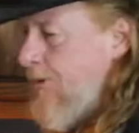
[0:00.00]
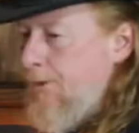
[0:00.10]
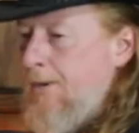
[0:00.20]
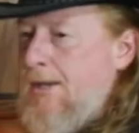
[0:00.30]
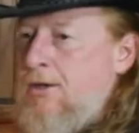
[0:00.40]

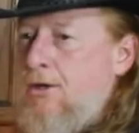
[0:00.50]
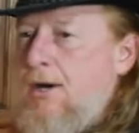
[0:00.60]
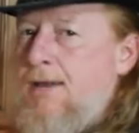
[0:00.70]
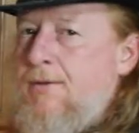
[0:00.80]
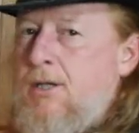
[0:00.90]
you're making
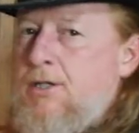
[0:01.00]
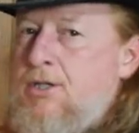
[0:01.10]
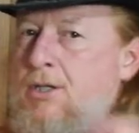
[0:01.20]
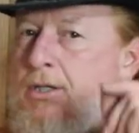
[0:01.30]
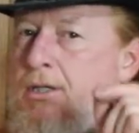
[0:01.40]
gravy,
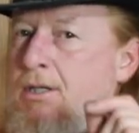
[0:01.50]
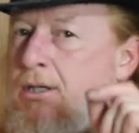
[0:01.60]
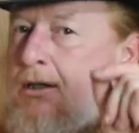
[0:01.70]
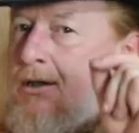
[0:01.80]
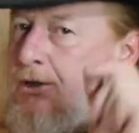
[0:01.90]
it's
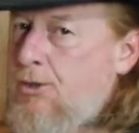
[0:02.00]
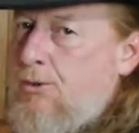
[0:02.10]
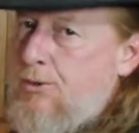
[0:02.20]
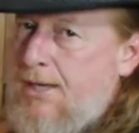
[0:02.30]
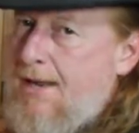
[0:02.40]

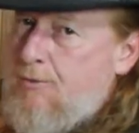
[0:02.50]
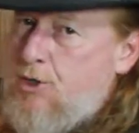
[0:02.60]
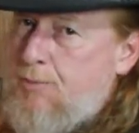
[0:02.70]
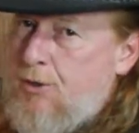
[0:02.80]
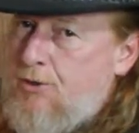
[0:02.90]
2
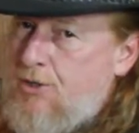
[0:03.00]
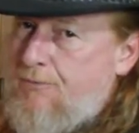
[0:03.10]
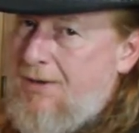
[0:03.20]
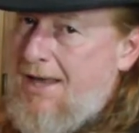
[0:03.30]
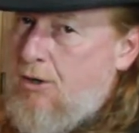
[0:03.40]
tablespoons
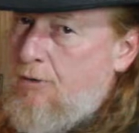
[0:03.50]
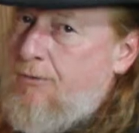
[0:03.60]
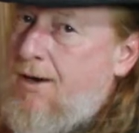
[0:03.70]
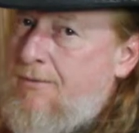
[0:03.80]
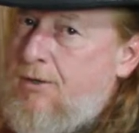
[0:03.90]
of flour
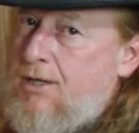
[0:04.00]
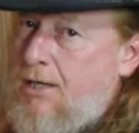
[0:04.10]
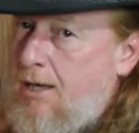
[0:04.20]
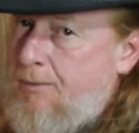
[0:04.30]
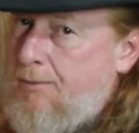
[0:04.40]
for every cup